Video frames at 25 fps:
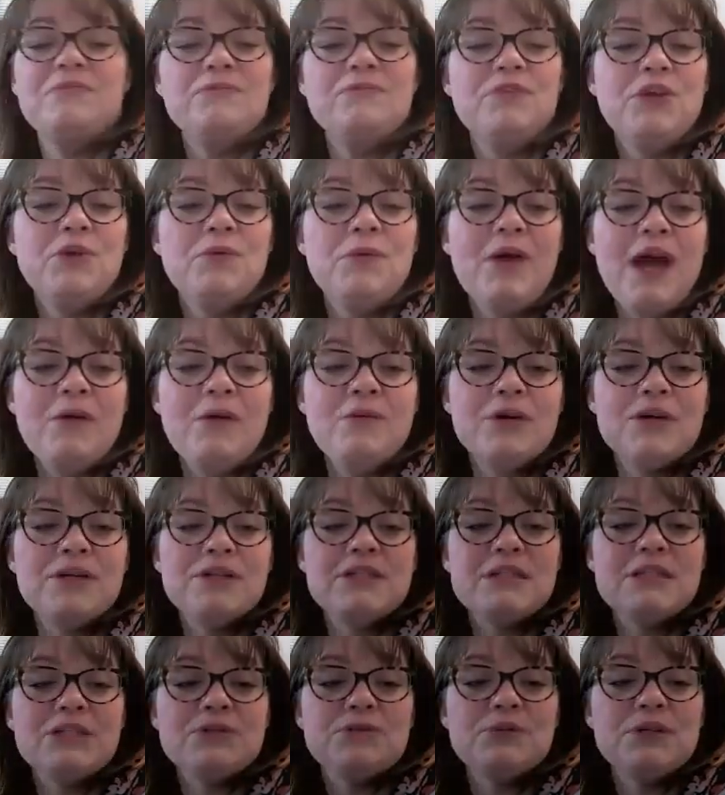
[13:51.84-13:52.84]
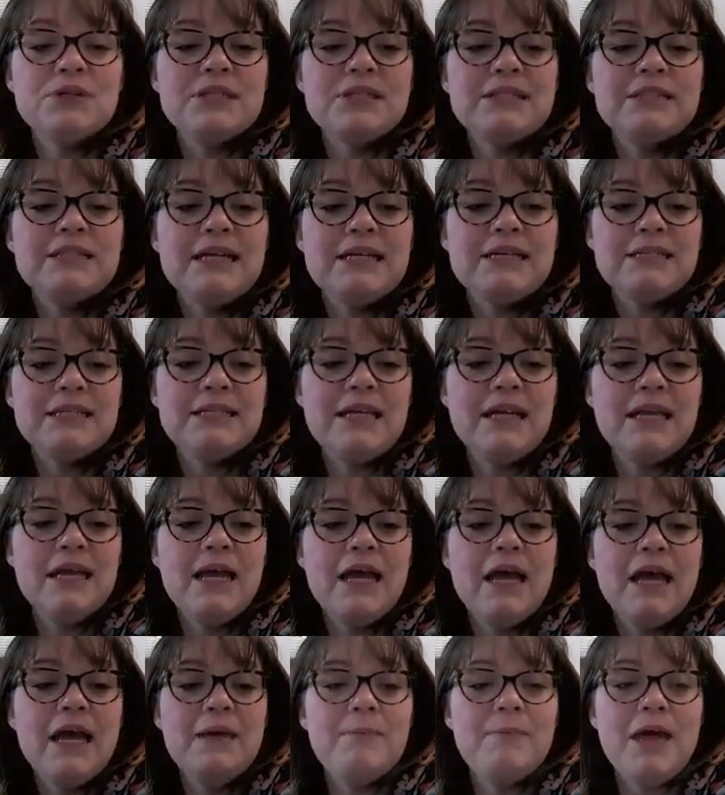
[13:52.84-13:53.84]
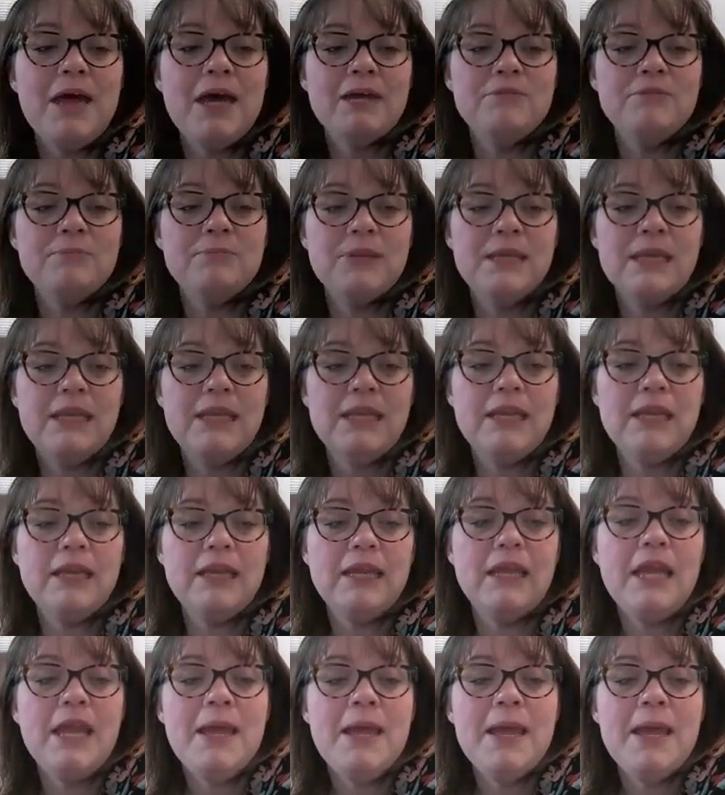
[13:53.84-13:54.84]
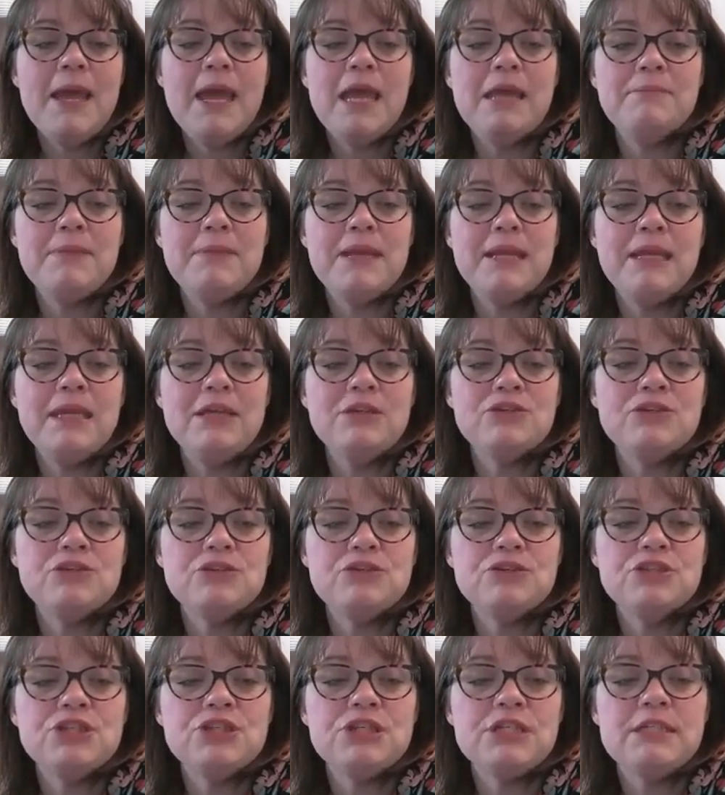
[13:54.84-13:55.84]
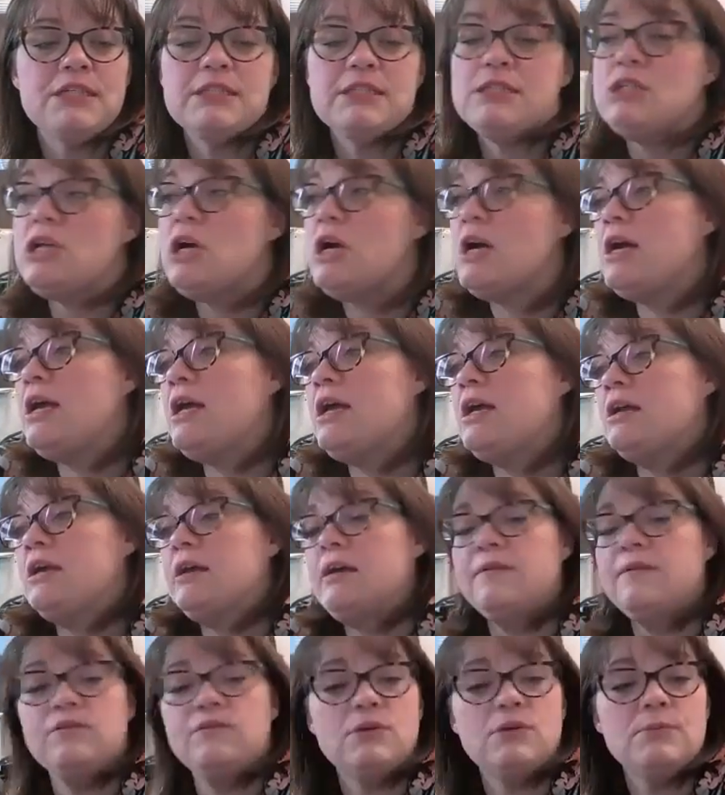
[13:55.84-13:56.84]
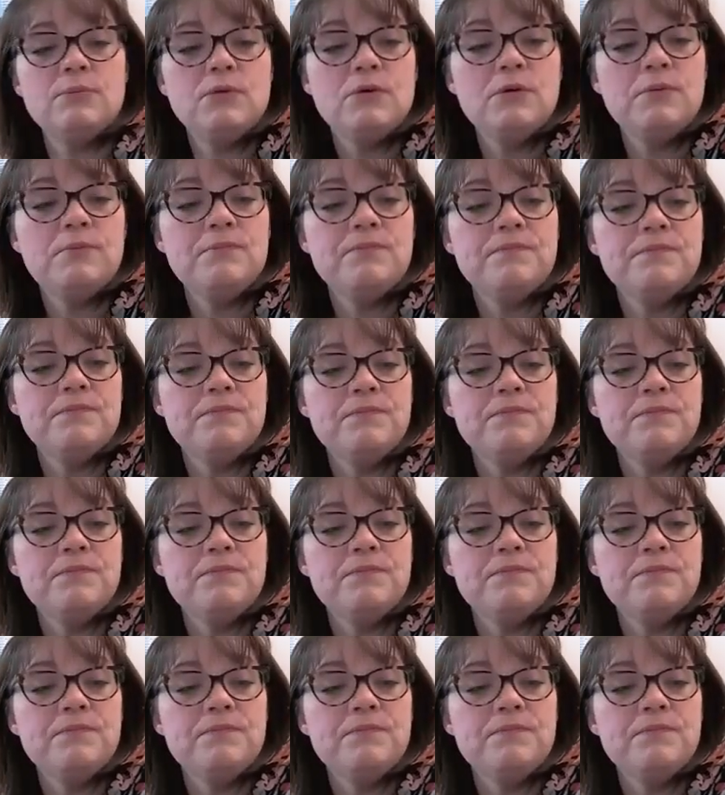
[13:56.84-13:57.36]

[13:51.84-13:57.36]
few hours is we're assessing amount of bleeding and making sure she's not uncomfortable.